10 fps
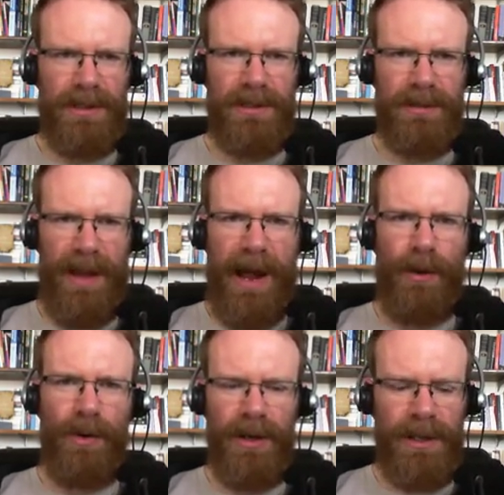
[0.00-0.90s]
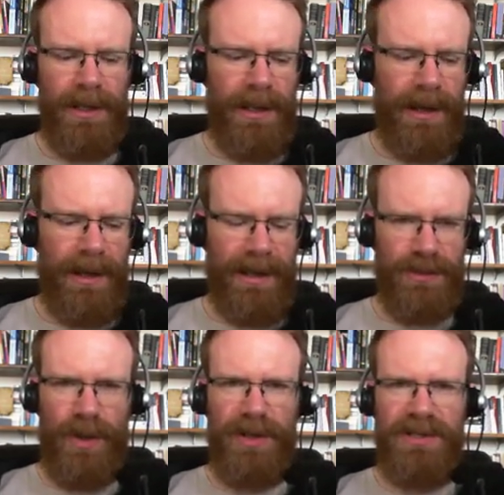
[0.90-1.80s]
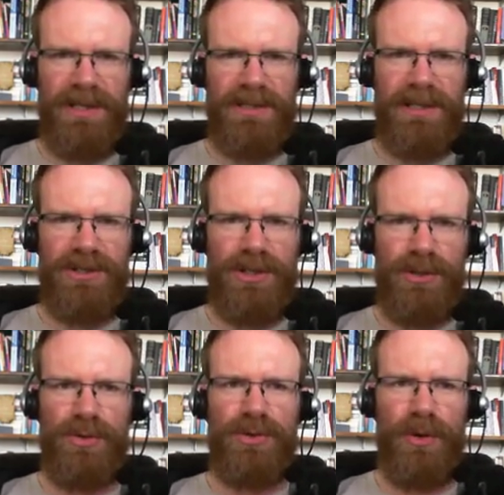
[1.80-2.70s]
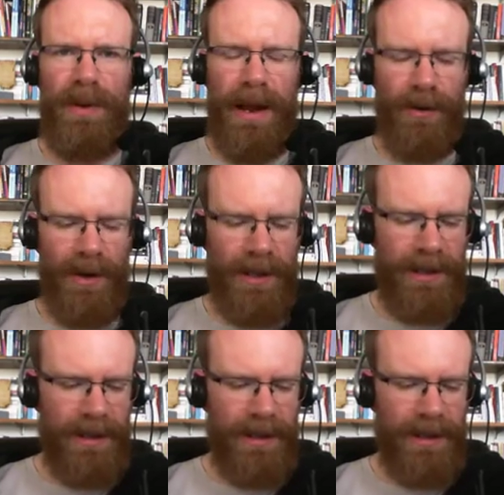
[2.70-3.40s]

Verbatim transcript: uh, power uh, as well as his institutional power